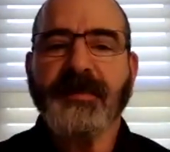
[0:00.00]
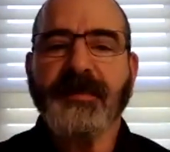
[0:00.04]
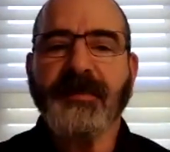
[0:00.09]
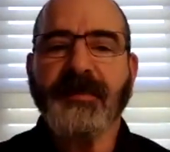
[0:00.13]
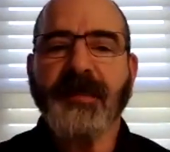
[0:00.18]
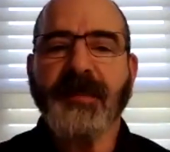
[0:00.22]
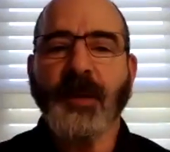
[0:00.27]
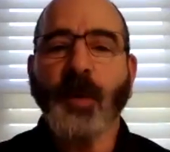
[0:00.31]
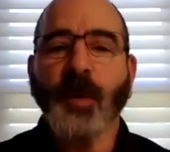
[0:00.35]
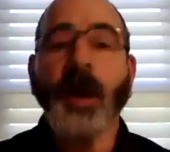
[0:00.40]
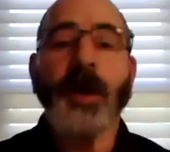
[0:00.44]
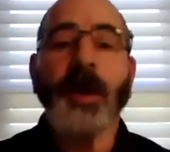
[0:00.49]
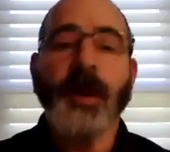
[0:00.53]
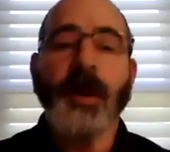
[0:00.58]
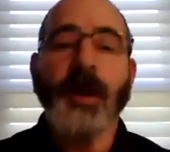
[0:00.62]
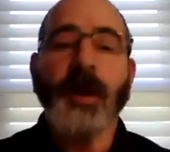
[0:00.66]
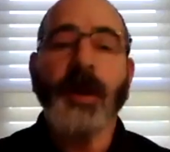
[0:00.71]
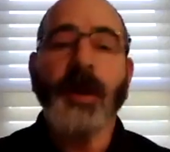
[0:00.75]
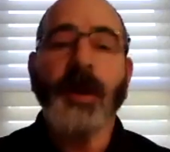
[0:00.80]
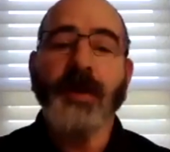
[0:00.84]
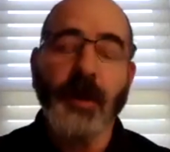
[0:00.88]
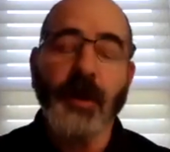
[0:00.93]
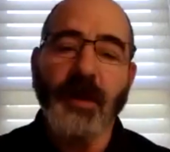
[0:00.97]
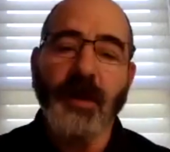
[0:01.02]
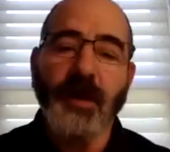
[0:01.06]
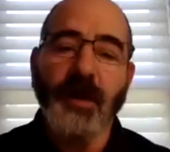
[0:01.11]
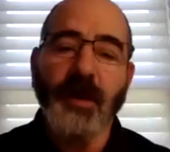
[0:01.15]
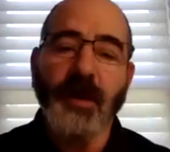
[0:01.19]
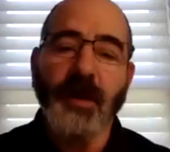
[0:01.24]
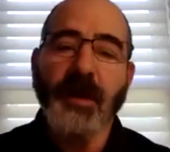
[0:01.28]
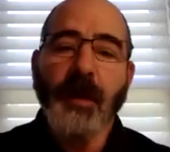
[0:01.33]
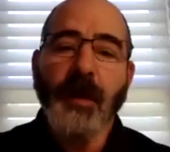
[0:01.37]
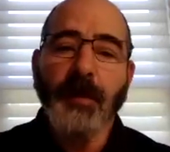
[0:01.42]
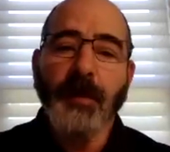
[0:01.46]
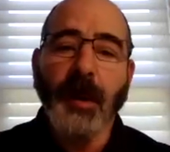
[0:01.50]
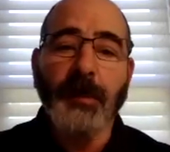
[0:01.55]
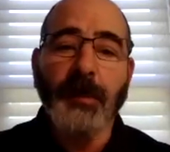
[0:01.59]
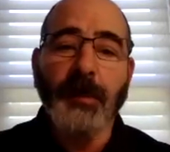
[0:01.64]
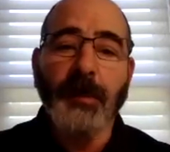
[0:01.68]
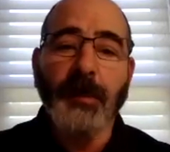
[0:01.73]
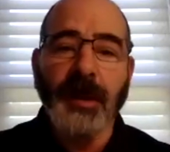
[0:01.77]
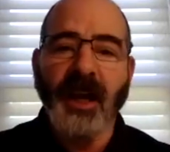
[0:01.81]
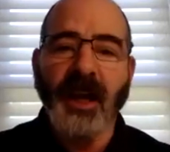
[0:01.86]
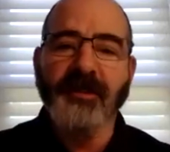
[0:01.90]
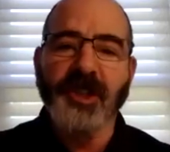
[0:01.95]
The
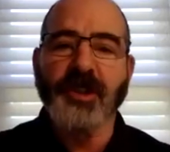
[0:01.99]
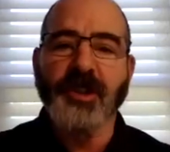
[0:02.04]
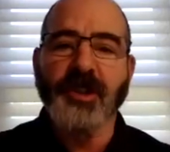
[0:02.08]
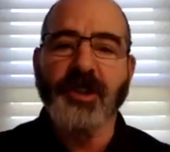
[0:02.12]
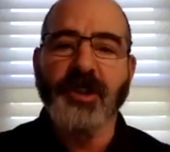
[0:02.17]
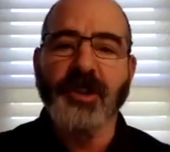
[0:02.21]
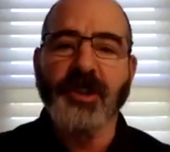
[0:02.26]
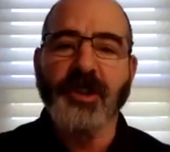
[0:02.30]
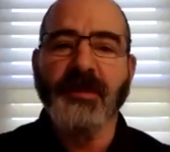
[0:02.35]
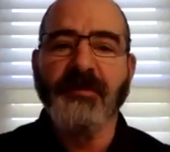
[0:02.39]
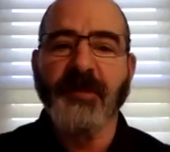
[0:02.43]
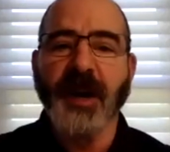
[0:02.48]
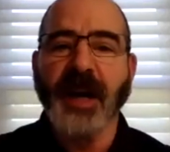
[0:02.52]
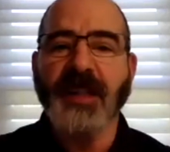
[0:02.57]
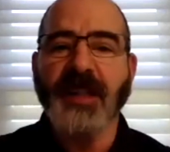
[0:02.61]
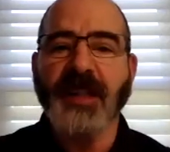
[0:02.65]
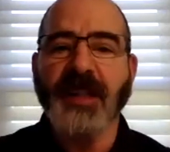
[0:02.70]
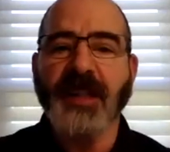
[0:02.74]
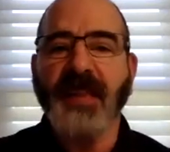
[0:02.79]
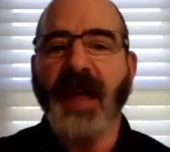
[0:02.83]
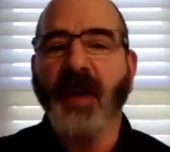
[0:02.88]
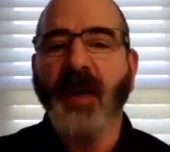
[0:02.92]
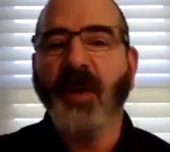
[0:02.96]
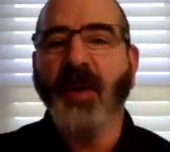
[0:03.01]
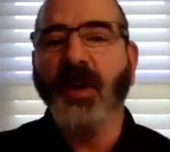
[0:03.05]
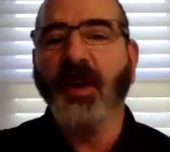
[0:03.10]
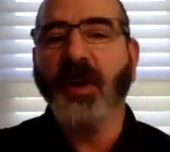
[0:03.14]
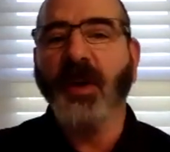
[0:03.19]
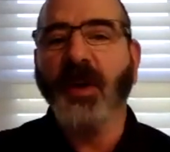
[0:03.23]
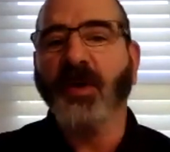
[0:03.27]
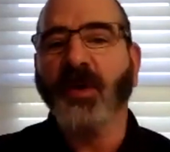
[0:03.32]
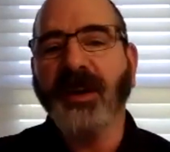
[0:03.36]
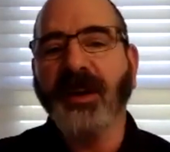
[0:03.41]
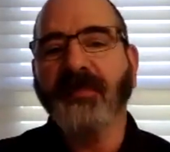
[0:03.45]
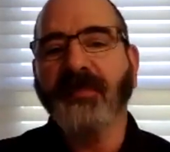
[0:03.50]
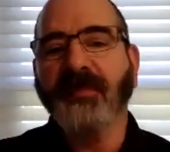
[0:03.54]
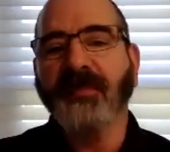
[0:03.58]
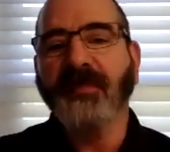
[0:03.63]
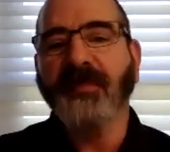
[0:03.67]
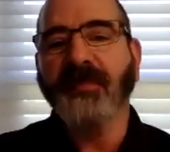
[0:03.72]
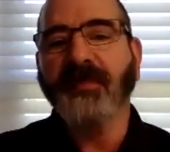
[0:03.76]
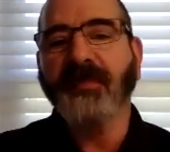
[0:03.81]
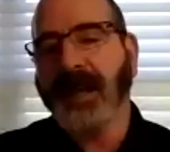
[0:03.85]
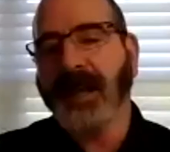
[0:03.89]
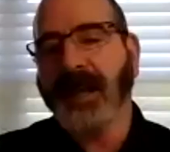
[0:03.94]
public health system in France had that
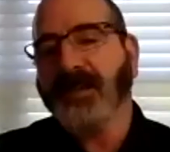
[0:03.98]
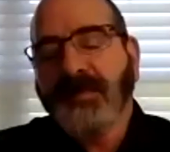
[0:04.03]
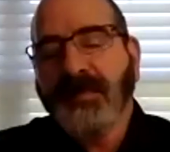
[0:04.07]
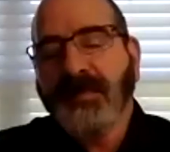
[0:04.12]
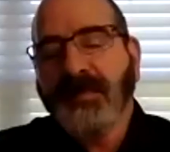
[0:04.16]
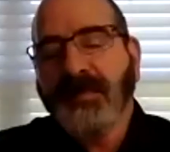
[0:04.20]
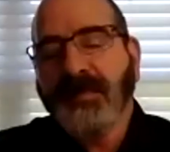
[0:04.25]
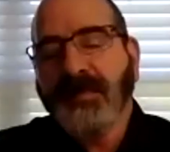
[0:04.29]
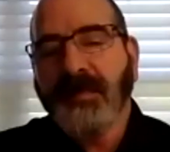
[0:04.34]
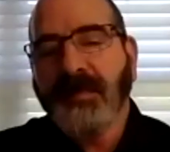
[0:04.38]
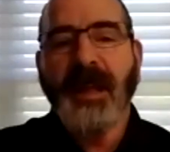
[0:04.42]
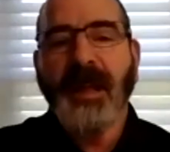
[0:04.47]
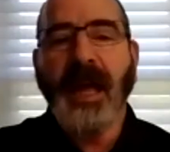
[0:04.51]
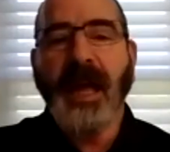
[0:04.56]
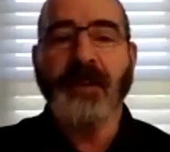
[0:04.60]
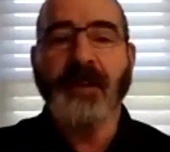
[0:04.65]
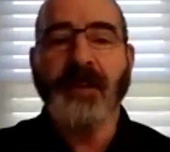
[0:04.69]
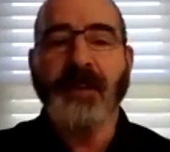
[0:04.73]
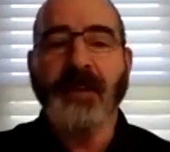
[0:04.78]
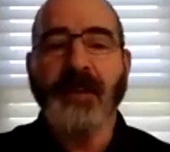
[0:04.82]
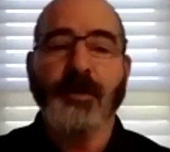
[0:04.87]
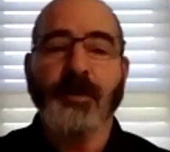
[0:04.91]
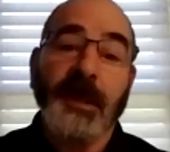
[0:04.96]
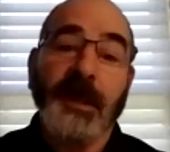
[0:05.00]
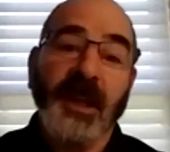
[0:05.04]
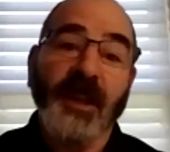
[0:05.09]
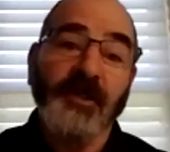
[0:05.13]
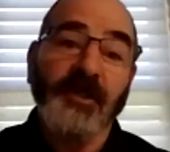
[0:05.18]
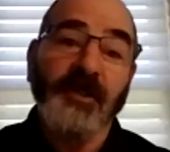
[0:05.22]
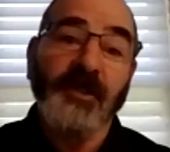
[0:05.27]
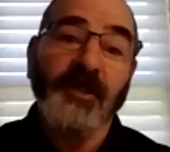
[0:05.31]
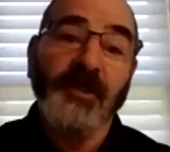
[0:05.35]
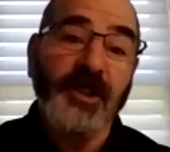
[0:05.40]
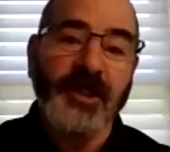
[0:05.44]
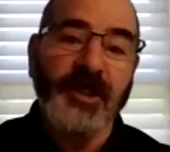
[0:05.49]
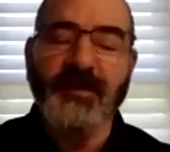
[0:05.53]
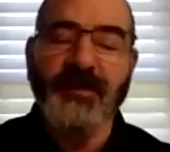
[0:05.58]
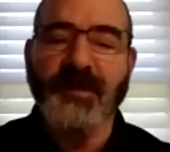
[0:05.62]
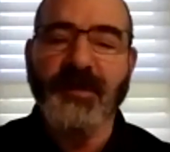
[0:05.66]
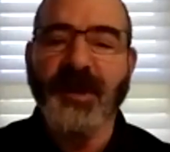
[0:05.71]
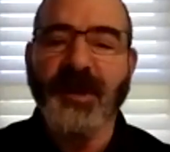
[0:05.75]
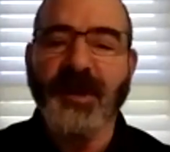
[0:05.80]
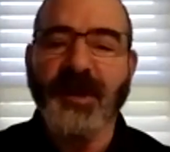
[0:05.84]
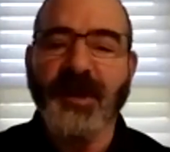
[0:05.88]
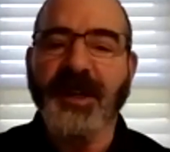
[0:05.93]
already, I guess, as a public health
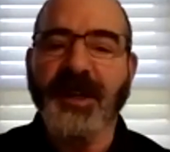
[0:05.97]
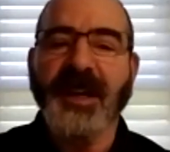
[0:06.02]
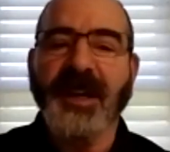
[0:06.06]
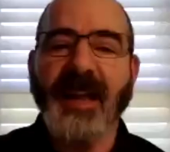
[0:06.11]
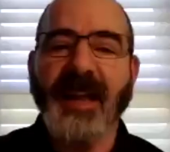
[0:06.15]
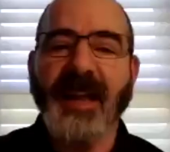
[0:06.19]
system, right?